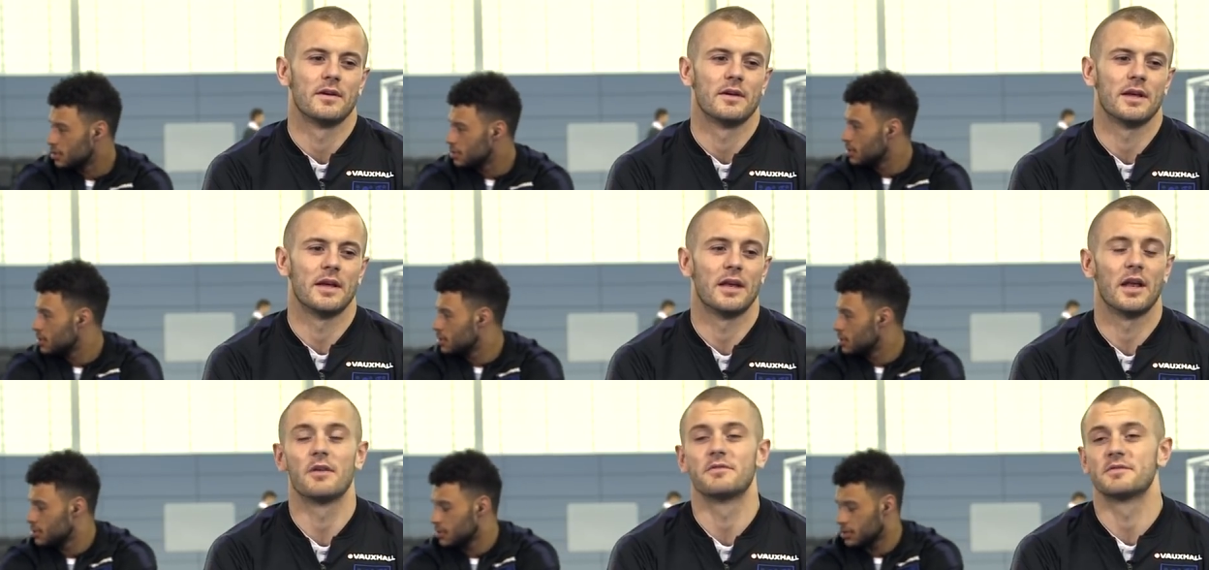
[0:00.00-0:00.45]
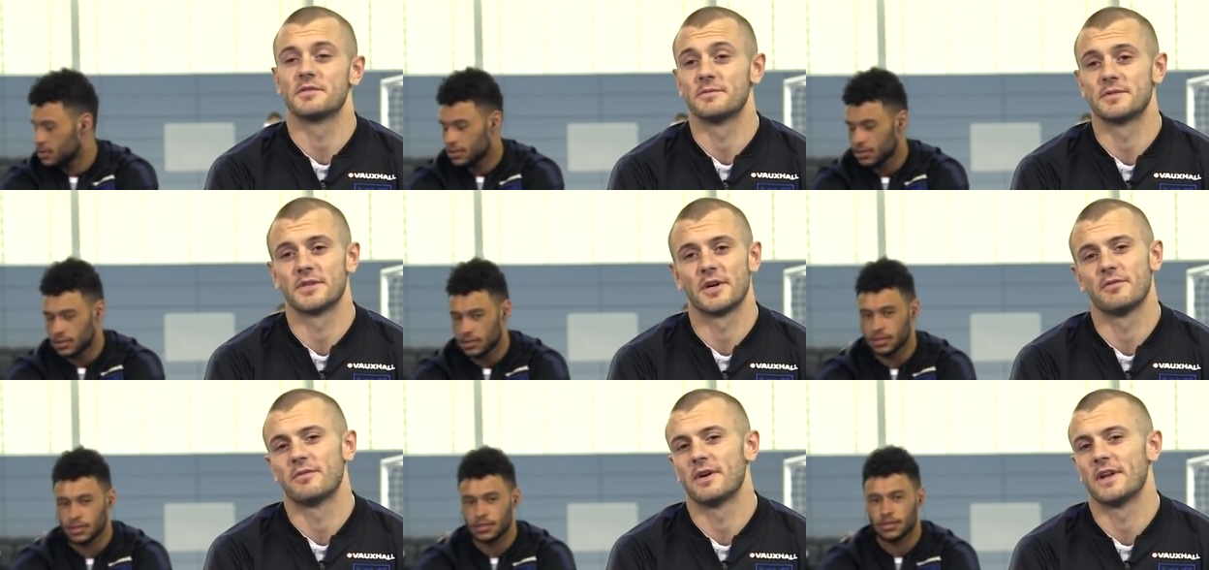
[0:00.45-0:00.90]
Speaker 1: He loves
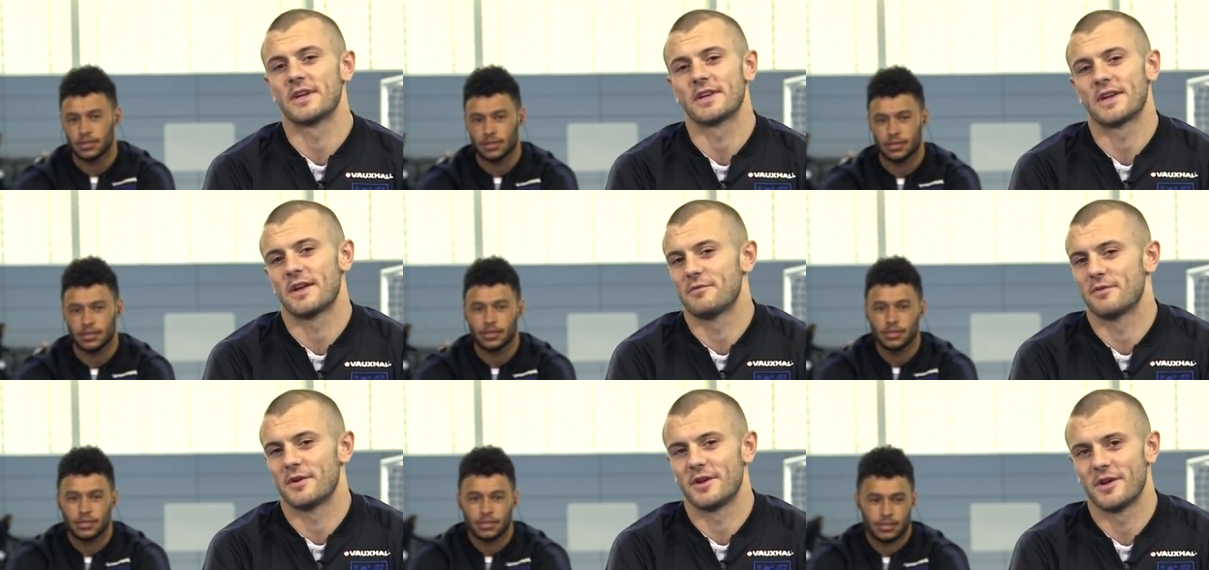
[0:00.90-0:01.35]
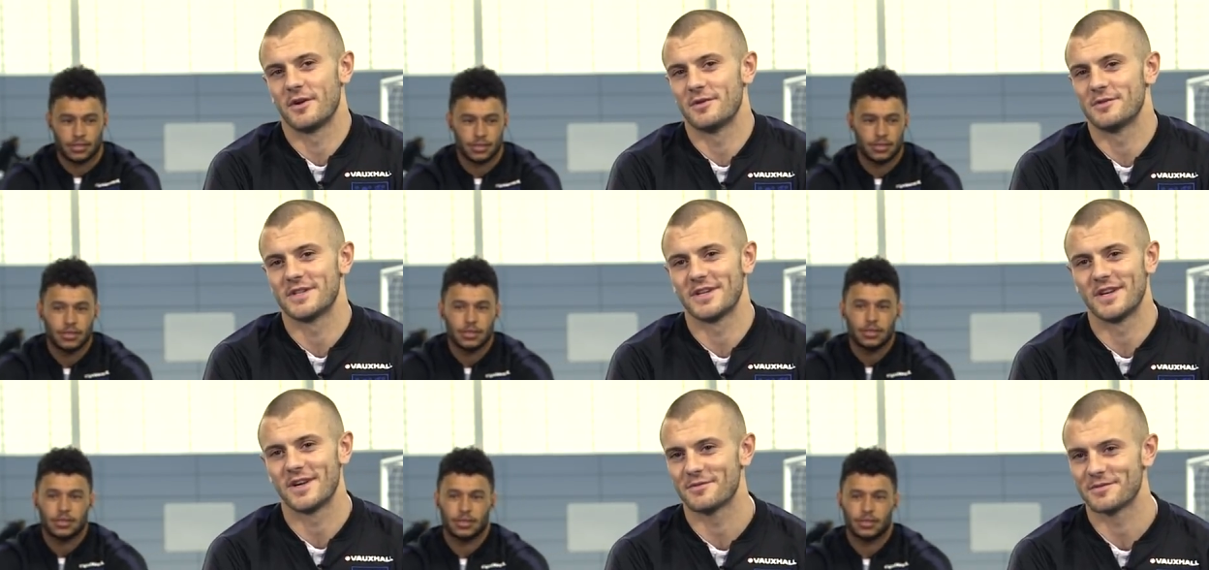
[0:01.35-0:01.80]
himself, Alex. Everyone
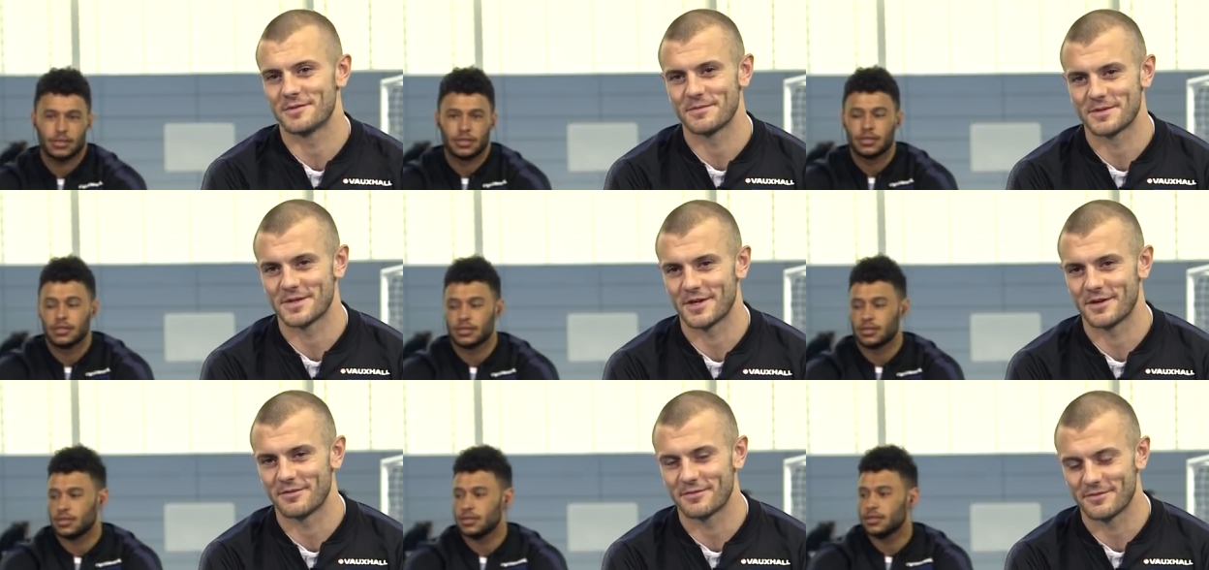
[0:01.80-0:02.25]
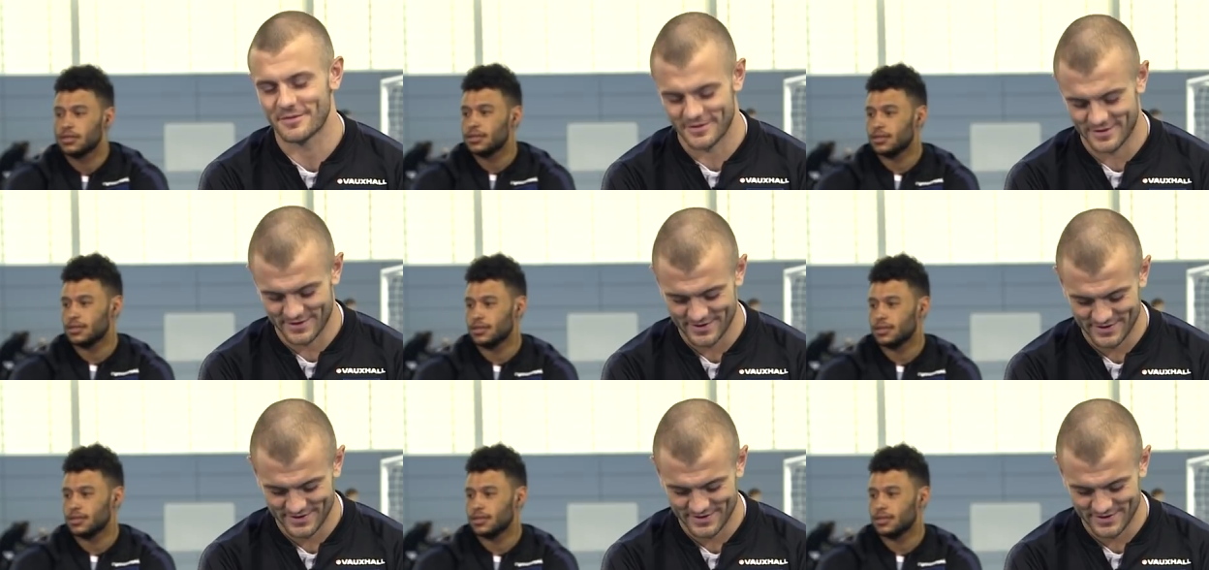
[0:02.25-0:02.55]
knows he loves himself.